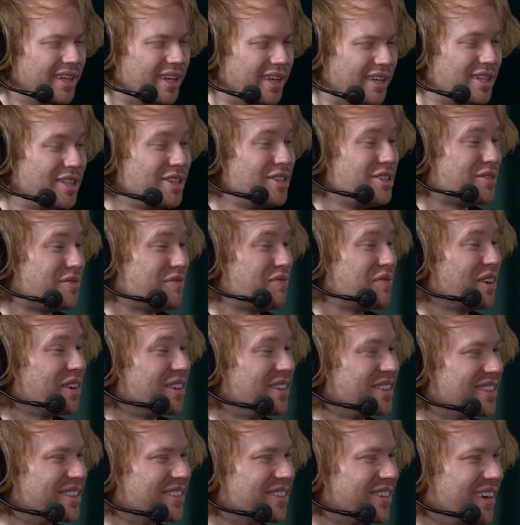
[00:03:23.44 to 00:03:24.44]
and he's
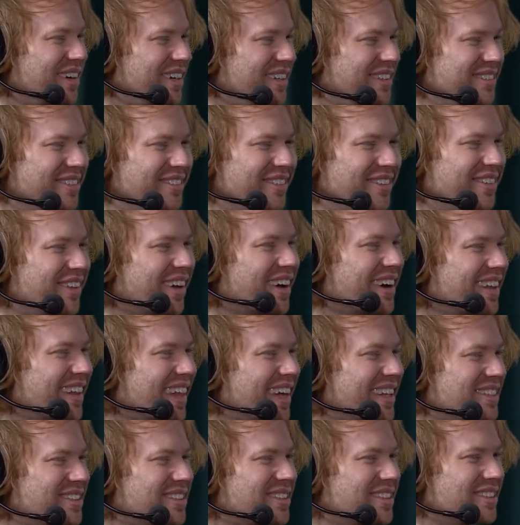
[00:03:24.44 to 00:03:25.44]
very strong. So a lot of
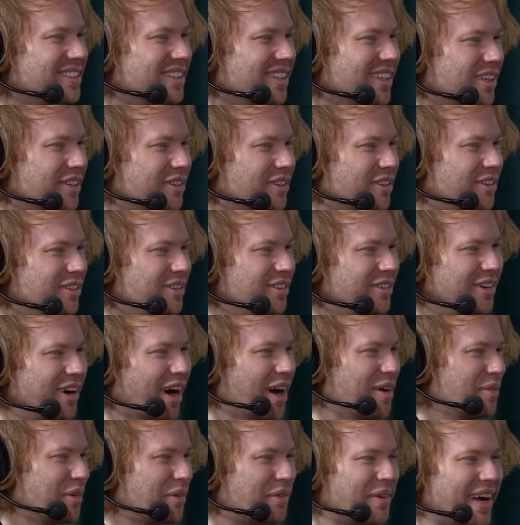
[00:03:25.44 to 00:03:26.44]
that's just
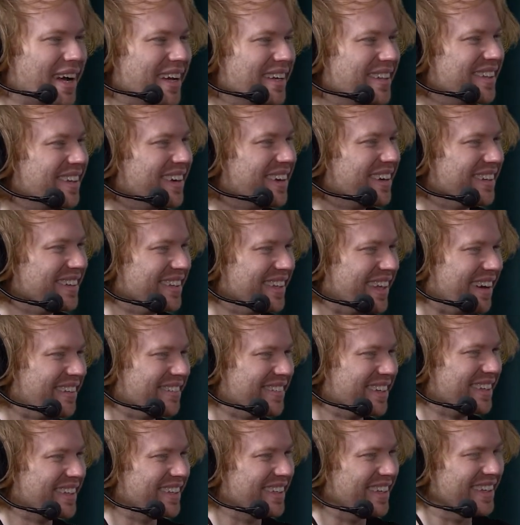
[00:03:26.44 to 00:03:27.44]
I'm a ragdoll of that,
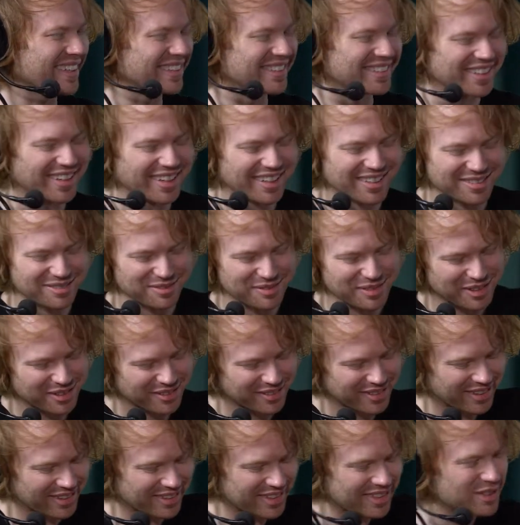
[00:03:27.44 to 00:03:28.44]
man. That guy's tossing me
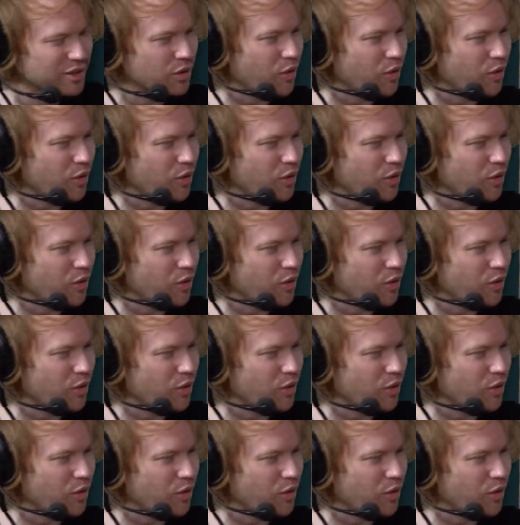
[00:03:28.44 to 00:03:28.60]
around. He's